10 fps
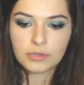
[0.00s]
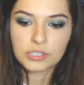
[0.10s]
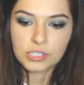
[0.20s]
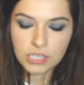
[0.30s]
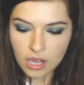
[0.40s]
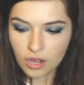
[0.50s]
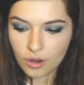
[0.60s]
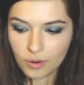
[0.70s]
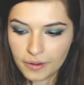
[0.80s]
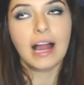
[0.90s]

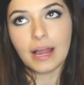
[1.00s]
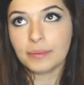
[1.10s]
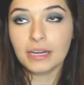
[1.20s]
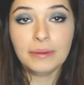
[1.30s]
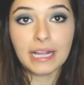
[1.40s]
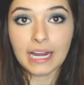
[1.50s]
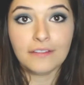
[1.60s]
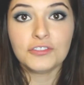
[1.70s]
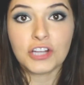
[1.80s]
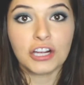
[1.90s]
So I'm going to be
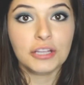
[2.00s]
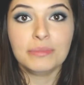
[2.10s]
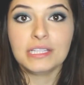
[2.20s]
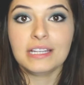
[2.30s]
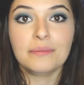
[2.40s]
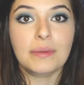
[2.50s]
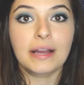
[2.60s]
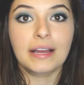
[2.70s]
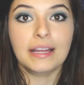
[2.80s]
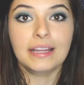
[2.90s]
kind of documenting
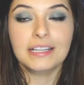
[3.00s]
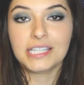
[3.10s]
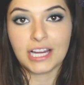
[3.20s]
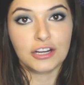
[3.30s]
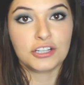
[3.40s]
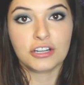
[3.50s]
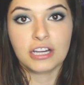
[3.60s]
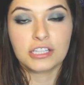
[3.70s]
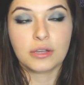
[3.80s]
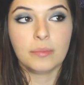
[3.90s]
my entire
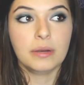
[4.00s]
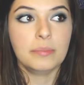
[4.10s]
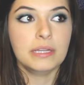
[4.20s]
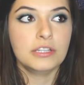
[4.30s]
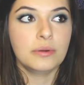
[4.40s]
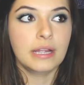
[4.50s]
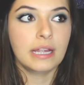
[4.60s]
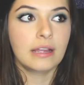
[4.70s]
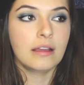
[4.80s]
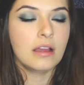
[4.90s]
journey. So I'm going to be
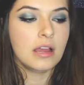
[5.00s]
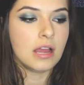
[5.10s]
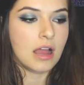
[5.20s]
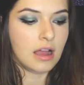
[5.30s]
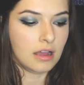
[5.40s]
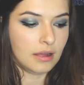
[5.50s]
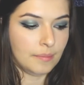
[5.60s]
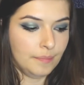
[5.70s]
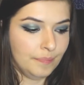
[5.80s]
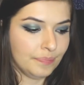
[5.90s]
doing
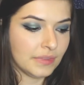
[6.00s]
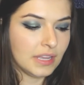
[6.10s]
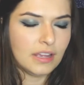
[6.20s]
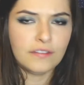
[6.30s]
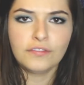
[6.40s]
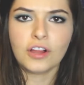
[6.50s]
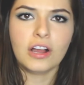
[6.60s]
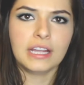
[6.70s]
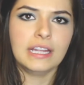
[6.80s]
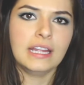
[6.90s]

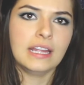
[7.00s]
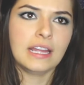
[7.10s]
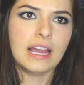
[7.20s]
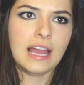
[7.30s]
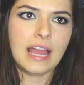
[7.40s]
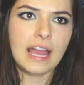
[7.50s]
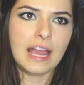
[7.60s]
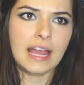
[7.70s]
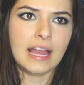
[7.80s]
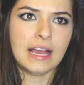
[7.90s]
vlogging
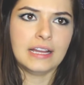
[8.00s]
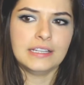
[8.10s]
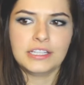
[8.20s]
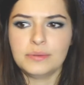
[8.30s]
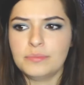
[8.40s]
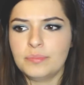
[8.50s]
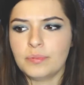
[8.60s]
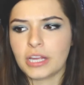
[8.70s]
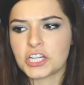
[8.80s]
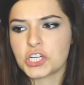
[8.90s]
and
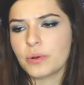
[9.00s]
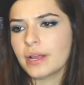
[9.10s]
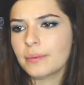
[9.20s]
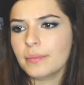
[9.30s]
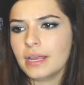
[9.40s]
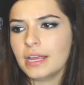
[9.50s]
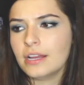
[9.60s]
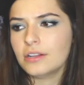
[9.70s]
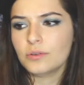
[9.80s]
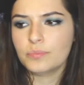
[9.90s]
showing
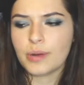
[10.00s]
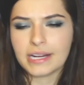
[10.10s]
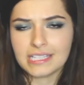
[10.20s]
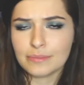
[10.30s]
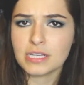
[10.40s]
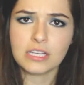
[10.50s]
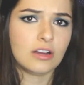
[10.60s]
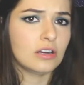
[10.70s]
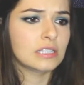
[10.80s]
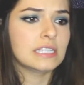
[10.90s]
me practicing my
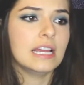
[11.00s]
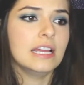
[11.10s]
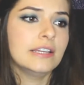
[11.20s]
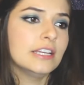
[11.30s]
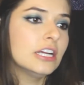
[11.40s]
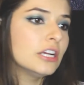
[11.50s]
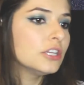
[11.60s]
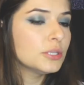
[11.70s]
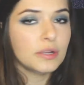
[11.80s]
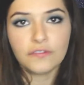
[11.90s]
songs and
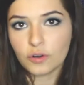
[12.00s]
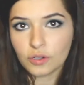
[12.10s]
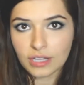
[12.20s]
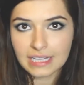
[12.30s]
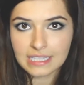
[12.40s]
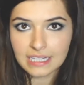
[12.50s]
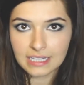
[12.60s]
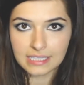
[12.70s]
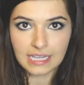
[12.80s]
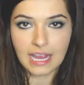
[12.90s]
doing vocal
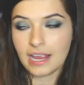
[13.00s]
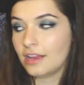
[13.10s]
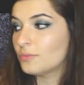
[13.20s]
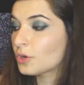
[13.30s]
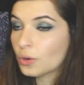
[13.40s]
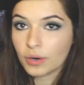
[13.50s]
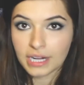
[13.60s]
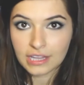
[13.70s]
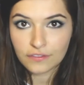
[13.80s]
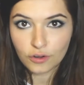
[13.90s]
lessons and
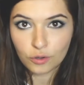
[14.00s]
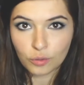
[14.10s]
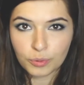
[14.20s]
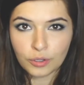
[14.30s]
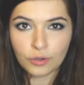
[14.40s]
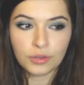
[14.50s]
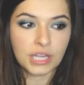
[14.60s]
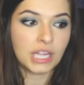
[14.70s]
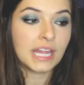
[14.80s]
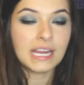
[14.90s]
recording in the vocal
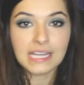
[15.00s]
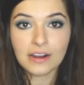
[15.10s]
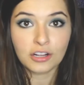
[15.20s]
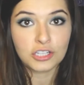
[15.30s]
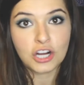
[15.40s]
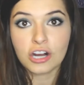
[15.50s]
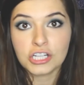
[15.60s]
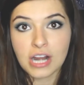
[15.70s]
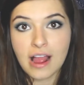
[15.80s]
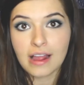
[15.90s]
booth and laying down a guitar
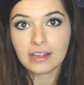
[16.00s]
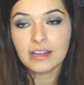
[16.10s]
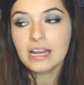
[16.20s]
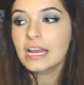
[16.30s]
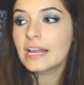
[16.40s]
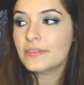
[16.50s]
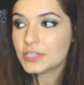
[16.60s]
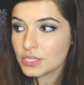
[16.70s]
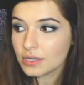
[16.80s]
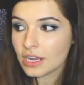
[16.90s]
track in the
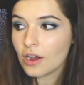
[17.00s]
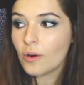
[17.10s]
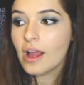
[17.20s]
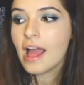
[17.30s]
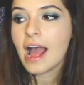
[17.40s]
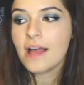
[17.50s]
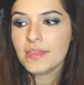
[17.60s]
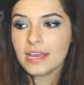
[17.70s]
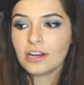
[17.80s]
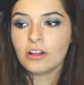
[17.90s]
studio.
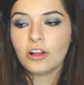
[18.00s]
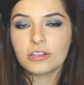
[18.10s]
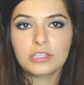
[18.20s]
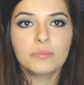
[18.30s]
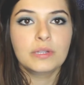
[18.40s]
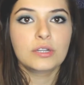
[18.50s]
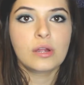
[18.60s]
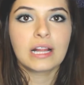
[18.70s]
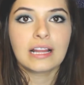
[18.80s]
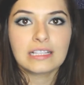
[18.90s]
And then I'll also be
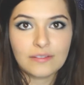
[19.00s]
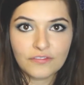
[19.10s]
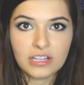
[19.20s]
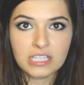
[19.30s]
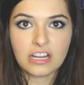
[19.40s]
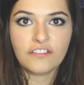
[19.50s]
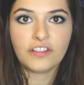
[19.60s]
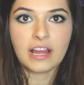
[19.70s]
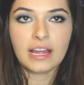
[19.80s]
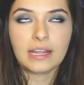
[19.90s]
doing some fun stuff,
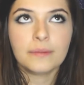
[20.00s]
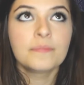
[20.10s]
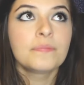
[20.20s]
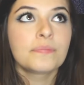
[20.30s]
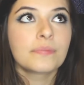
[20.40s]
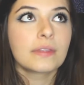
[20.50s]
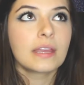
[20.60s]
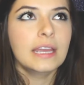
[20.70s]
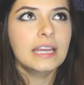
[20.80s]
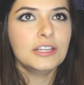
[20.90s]

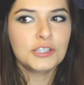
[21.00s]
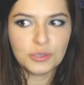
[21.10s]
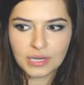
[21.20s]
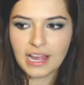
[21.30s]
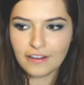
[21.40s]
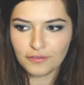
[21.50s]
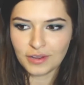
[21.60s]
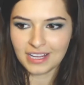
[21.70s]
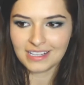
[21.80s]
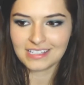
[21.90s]
in 2.5
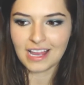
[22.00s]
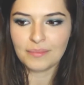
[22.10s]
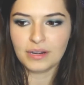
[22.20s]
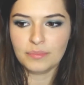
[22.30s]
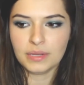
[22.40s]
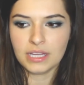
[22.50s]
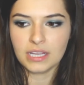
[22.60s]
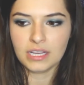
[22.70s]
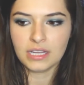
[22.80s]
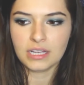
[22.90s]
weeks I'm going to
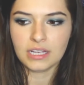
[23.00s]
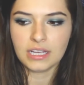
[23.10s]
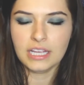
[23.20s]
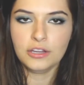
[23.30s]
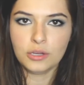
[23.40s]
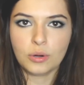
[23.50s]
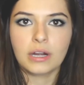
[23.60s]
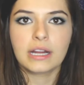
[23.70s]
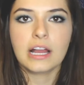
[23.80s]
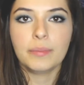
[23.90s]
be in New
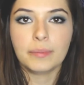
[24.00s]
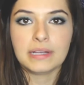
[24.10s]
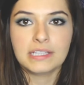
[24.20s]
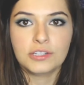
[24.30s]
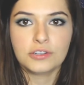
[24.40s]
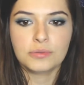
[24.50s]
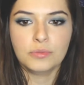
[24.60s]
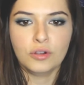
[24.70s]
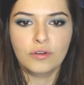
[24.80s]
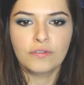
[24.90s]
York helping my sisters
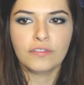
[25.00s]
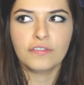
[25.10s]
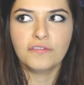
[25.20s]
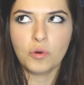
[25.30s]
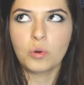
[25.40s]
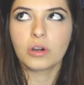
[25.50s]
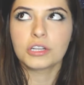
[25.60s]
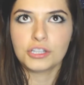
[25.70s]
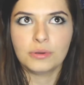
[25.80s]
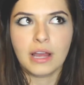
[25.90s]
move for
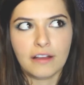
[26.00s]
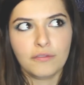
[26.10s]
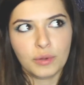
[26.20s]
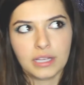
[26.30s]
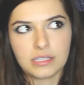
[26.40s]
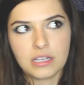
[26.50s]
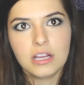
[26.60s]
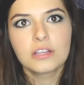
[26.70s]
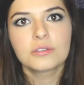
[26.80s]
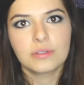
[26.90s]
2.5 weeks.
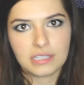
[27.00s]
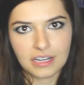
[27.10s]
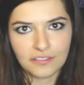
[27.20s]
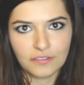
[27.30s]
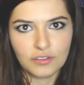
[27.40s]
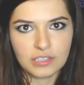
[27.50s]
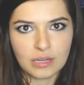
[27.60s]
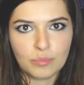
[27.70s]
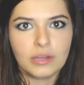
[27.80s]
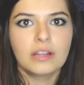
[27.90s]
So that's kind of
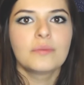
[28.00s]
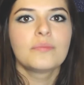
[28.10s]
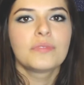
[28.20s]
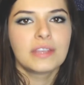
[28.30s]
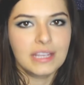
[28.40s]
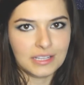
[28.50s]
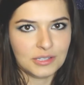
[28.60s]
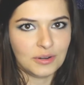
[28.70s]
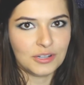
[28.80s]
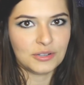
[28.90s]
confusing, but
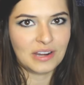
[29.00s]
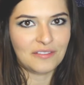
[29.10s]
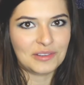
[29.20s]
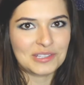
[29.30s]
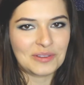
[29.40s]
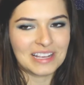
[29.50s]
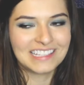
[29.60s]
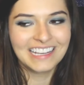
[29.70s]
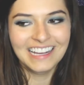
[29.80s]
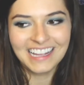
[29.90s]
yes, you heard 2.5 weeks
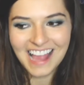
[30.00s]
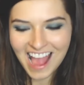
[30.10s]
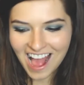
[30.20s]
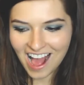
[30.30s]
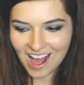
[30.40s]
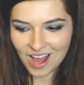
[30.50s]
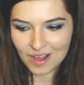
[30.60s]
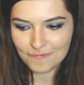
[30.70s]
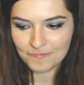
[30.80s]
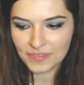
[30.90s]
twice.
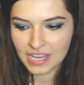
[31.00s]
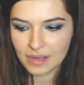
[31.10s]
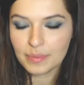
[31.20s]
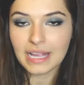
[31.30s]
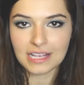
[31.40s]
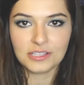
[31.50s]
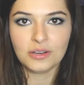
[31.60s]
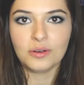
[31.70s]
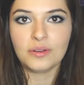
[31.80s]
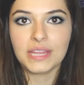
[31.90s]
But yeah,
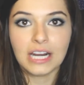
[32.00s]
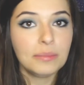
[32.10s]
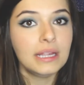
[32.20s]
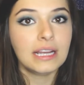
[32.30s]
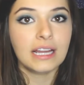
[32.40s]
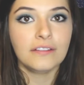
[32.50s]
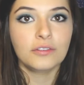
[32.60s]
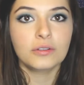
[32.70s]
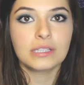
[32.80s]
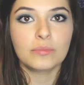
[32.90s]
so that'll be
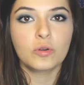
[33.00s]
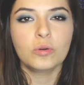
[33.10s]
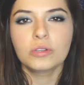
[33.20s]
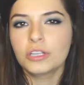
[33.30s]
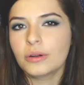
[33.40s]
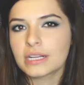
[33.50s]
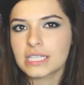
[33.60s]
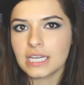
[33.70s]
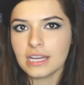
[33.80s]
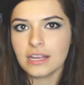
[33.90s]
kind of some cool New York
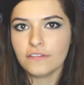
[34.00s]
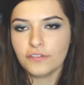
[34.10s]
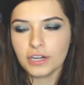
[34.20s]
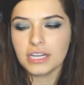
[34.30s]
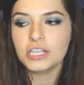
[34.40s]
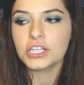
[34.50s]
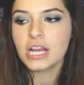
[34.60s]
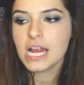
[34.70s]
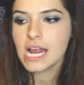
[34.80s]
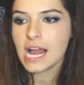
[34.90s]
City
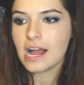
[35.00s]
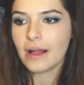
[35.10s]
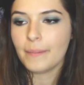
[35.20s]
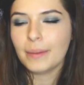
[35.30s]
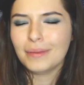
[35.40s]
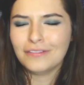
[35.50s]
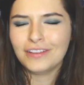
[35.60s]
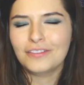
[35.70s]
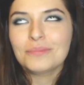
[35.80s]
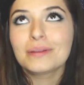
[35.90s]
footage. My
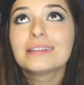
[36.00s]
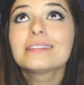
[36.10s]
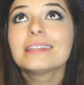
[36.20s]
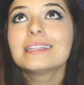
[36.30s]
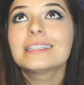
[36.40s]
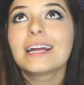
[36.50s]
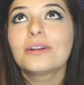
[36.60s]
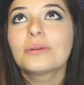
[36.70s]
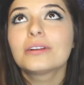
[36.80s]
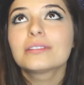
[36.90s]
favorite place in the
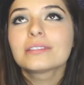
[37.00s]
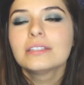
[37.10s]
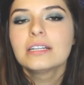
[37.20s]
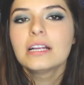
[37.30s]
entire world.